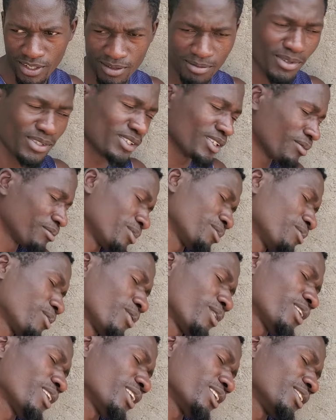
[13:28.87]
But some people
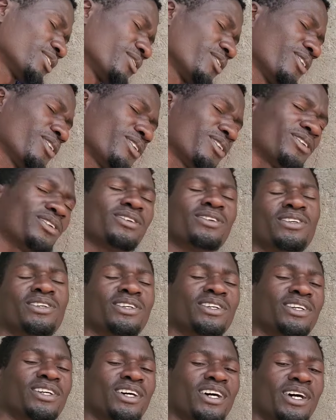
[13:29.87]
are like, oh,
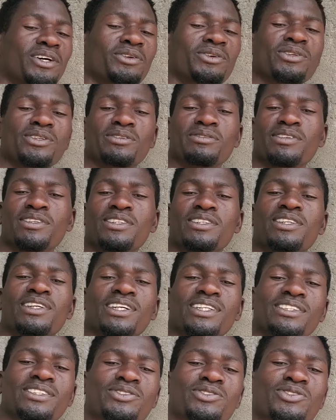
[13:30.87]
I don't even
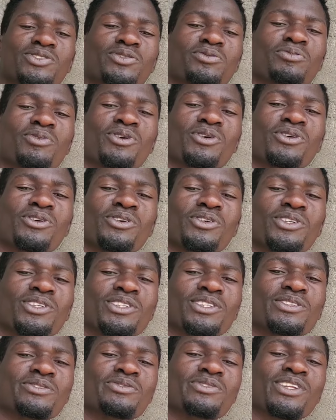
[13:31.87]
trust True Boy
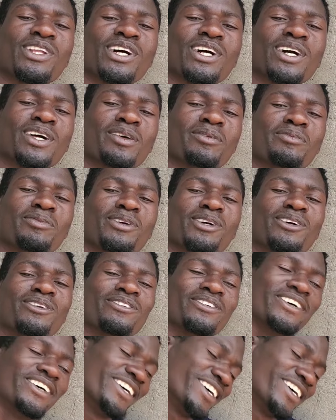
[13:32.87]
in Villa Caribbean.